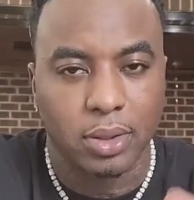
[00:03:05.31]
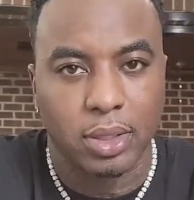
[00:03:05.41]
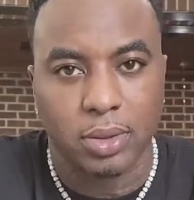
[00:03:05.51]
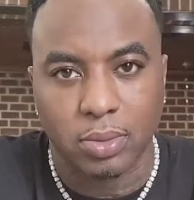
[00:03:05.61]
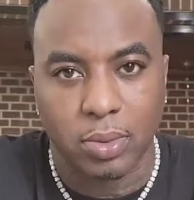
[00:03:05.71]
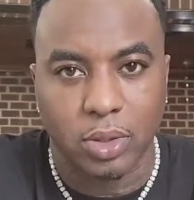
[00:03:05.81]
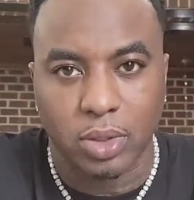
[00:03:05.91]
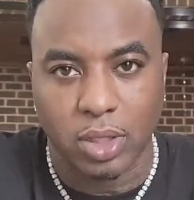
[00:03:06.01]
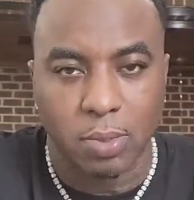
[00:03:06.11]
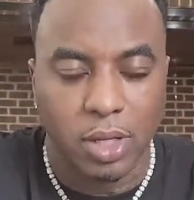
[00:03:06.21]
And when
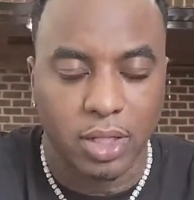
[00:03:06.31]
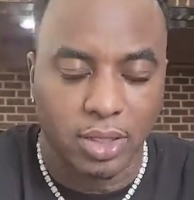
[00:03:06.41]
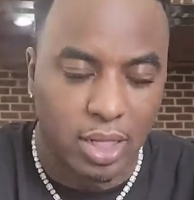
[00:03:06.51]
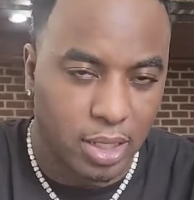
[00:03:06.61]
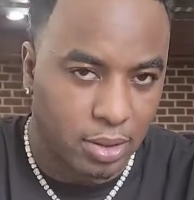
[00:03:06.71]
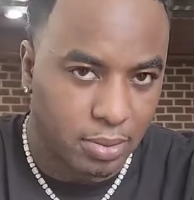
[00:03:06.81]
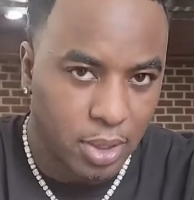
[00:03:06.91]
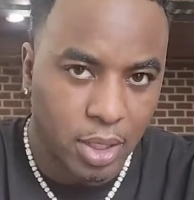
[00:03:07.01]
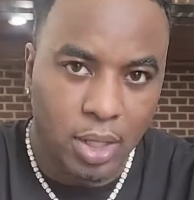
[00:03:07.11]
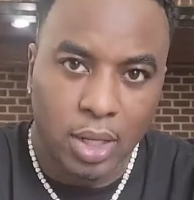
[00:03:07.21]
you're as committed as I am,
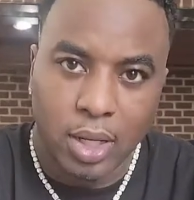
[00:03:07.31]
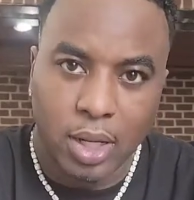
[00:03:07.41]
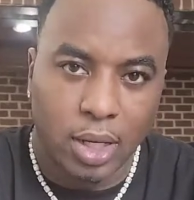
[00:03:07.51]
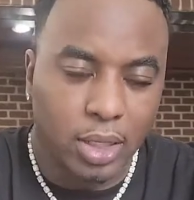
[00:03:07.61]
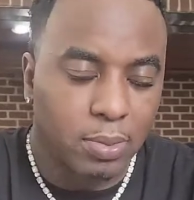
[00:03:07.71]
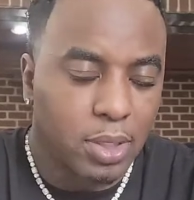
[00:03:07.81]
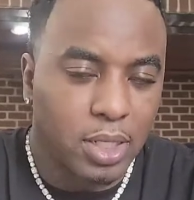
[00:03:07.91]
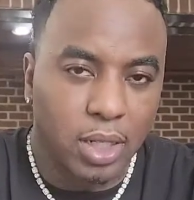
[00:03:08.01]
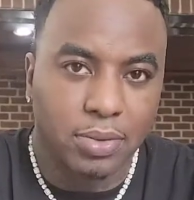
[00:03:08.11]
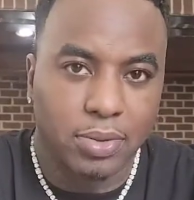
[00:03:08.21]
uh, it can be
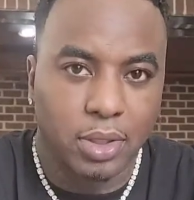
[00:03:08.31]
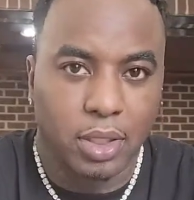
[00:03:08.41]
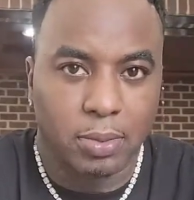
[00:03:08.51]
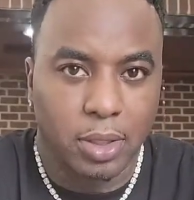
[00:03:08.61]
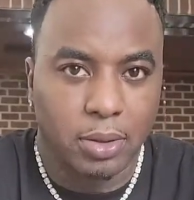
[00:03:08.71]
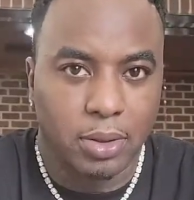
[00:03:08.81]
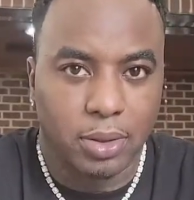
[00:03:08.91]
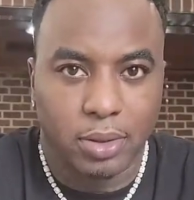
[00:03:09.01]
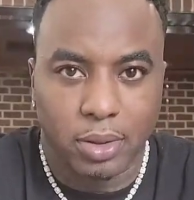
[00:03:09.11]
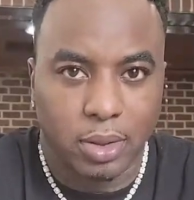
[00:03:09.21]
tough, you know. I
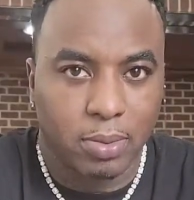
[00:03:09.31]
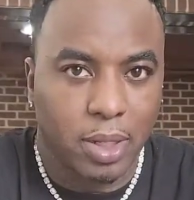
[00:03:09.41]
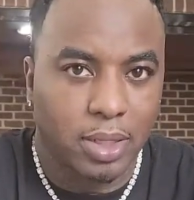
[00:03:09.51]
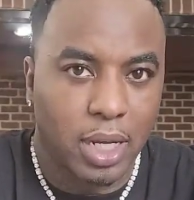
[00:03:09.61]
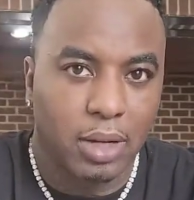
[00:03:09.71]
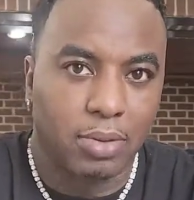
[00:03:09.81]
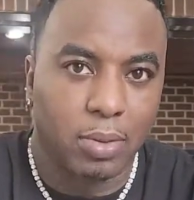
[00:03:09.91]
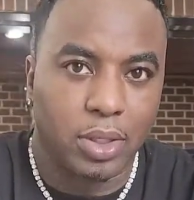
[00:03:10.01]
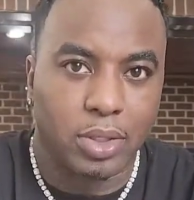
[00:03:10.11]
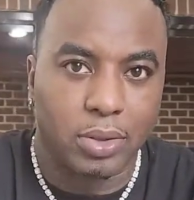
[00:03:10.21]
mean, you know, you make time for
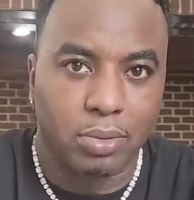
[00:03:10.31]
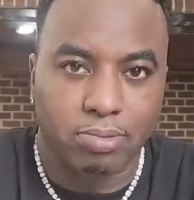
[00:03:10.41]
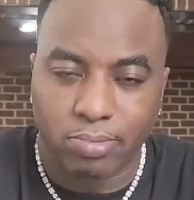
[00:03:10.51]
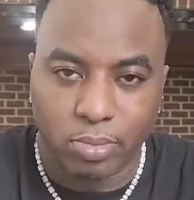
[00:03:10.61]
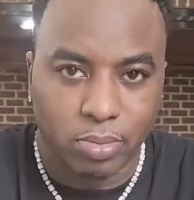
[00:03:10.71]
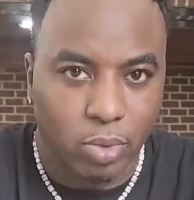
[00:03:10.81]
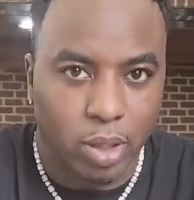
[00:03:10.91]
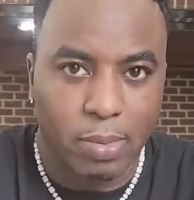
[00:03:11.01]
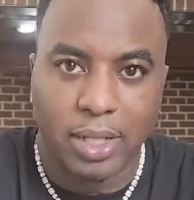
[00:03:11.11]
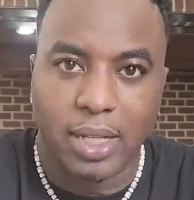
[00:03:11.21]
what you
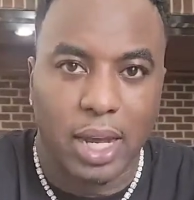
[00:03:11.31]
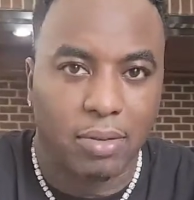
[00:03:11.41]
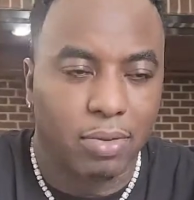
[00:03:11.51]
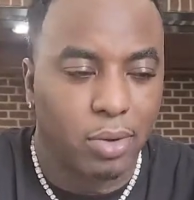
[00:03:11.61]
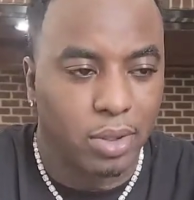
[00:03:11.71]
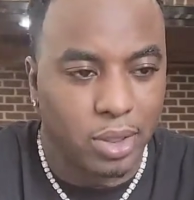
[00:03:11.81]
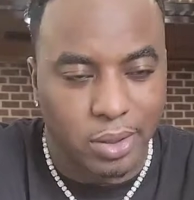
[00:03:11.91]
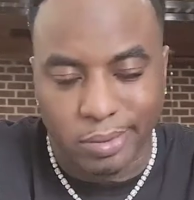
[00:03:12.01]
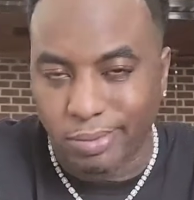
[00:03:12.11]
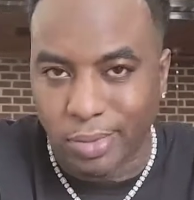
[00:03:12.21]
want to make time for,
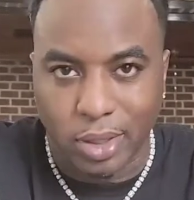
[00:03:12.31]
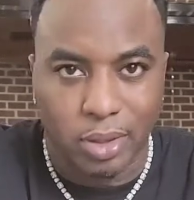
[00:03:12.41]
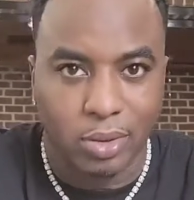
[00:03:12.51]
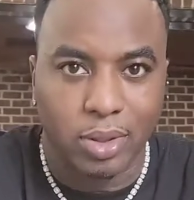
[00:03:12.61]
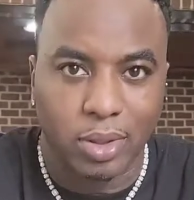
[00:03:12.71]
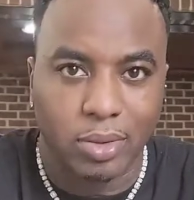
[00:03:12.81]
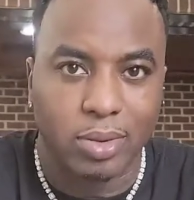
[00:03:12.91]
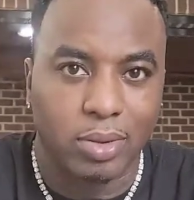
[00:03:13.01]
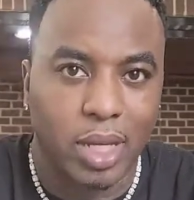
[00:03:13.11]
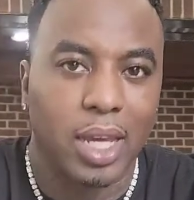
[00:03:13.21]
so you, know, hmm. you, you,
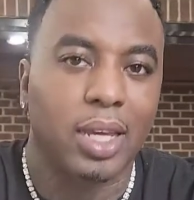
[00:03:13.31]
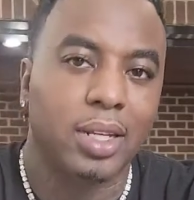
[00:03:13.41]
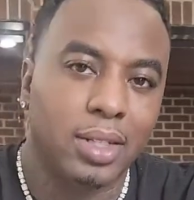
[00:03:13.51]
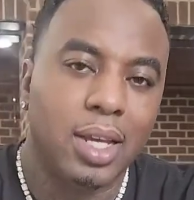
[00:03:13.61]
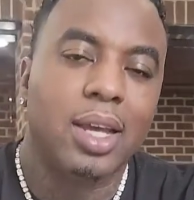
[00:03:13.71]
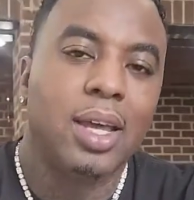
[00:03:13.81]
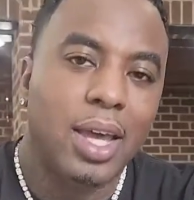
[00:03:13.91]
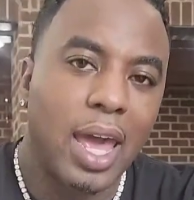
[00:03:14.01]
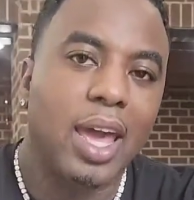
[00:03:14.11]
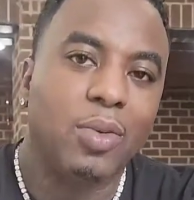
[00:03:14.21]
you can
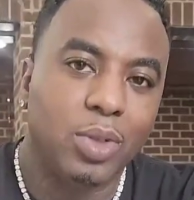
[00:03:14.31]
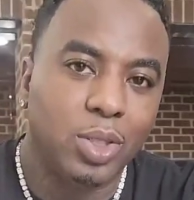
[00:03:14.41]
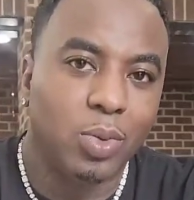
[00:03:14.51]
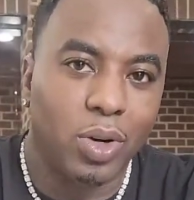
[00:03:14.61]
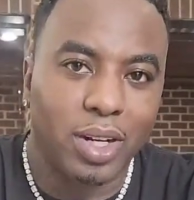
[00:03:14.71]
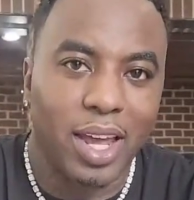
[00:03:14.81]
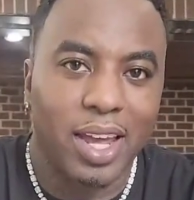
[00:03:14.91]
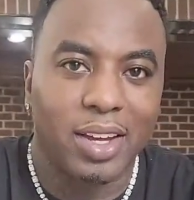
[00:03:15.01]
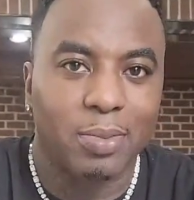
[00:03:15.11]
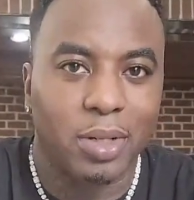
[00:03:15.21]
have what you want to
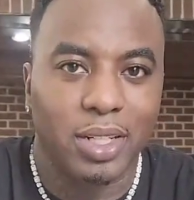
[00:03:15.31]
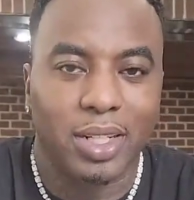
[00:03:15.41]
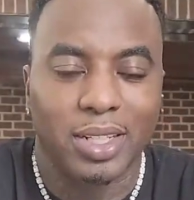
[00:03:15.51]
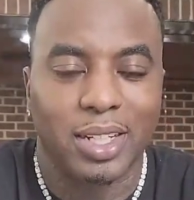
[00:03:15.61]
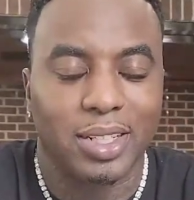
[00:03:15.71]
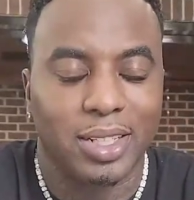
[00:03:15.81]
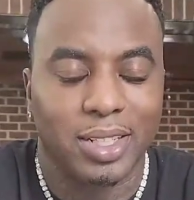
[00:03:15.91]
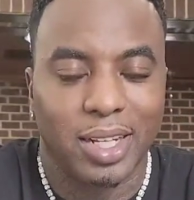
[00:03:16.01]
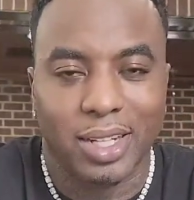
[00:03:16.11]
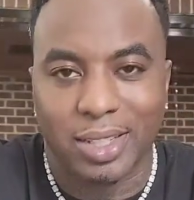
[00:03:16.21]
have, but at the end of
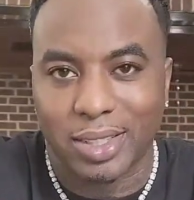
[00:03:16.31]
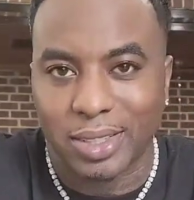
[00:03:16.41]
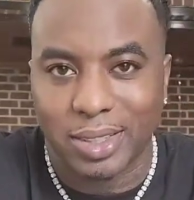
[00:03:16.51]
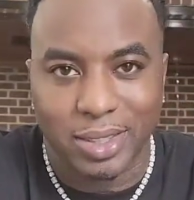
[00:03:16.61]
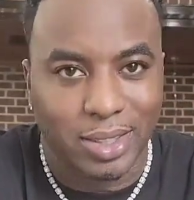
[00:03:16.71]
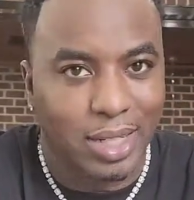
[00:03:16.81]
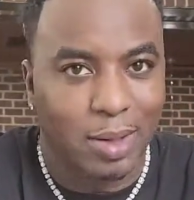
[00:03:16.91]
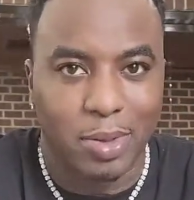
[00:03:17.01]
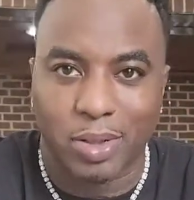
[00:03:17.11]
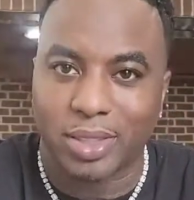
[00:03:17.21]
the day, you got
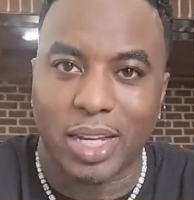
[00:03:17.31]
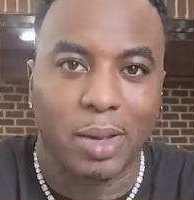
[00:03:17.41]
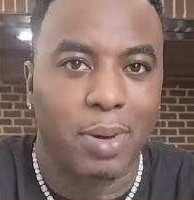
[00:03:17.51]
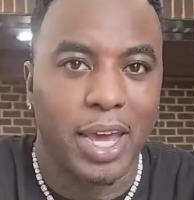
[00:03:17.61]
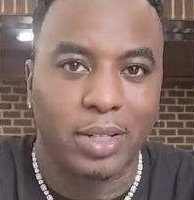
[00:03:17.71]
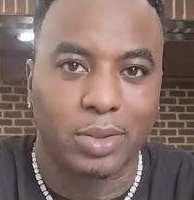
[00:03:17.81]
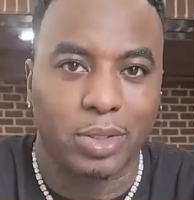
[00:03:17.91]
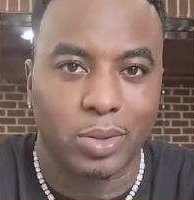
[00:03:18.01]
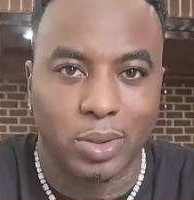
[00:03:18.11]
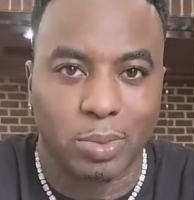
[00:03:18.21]
to be on the same page
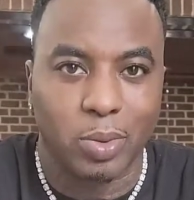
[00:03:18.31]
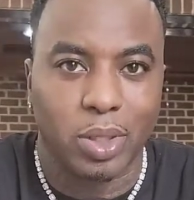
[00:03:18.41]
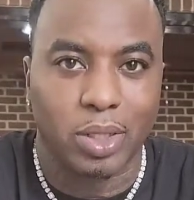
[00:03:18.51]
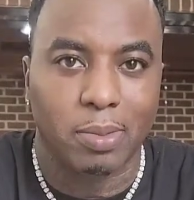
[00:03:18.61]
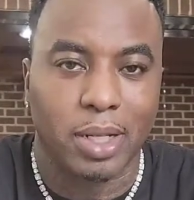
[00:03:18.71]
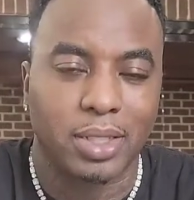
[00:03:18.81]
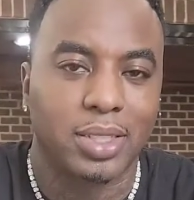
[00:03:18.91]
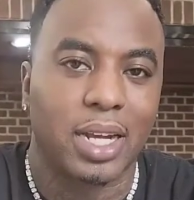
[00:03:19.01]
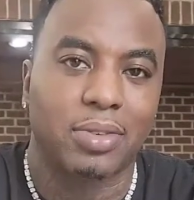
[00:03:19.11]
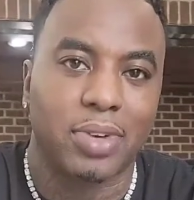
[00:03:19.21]
with you and be willing to make the
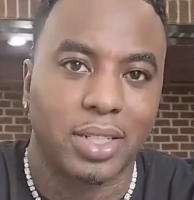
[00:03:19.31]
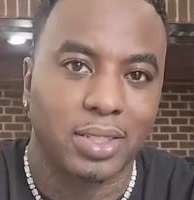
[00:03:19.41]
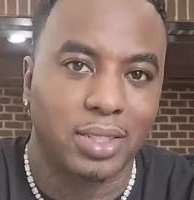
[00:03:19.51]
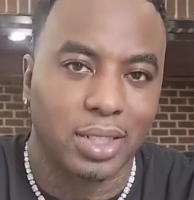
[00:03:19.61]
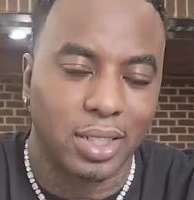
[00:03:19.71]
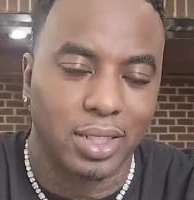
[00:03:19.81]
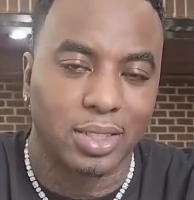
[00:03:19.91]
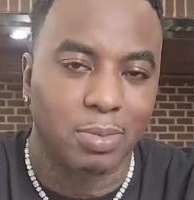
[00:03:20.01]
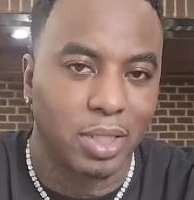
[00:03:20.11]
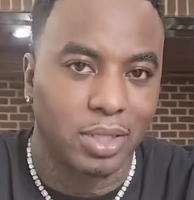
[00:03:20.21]
sacrifices. I think
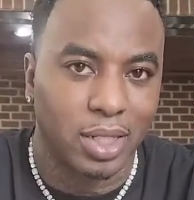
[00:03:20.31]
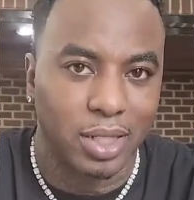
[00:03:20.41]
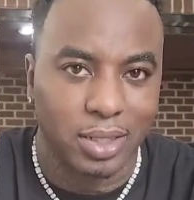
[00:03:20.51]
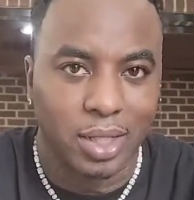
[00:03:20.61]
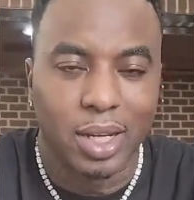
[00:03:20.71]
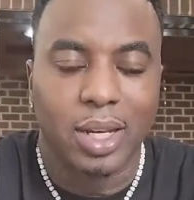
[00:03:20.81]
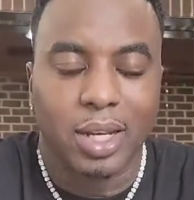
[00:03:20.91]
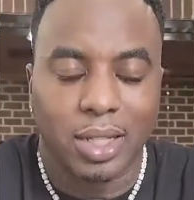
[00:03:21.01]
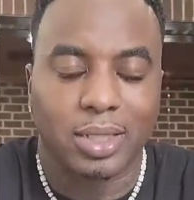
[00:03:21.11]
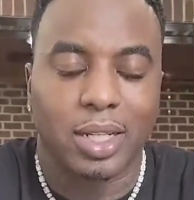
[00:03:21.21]
that's the biggest thing
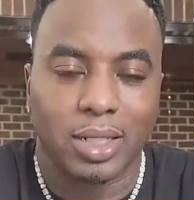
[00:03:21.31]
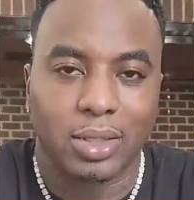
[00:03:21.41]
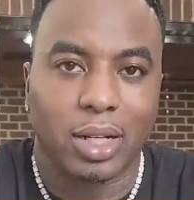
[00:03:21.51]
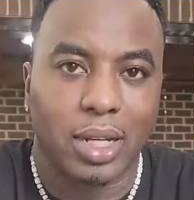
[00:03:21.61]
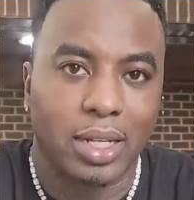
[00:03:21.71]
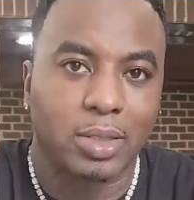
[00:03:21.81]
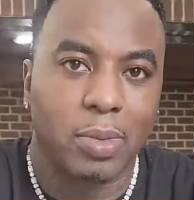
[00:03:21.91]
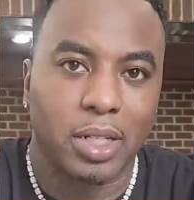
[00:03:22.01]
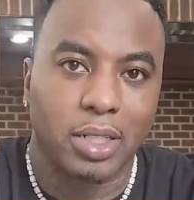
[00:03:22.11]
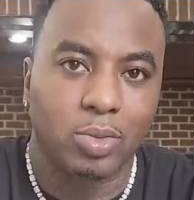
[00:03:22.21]
is that you got to have
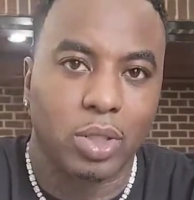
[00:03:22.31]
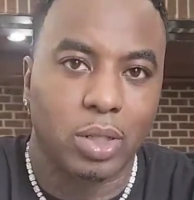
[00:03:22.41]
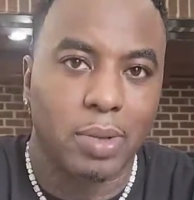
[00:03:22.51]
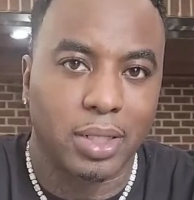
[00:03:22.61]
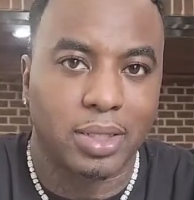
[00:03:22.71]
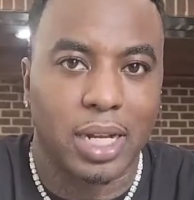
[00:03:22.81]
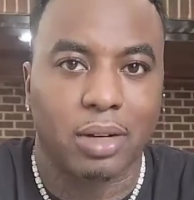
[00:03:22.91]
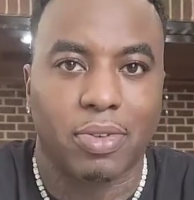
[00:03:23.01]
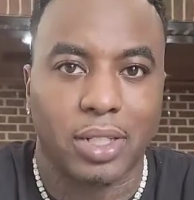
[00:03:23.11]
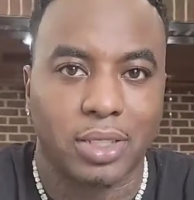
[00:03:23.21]
somebody that's willing to make the
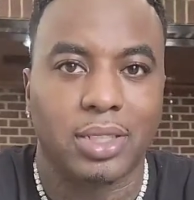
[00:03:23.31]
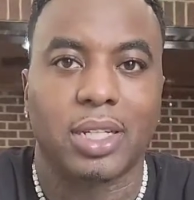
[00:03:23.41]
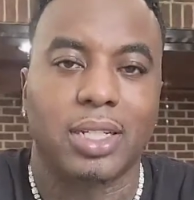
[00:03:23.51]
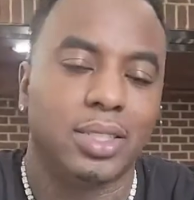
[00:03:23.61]
sacrifices because they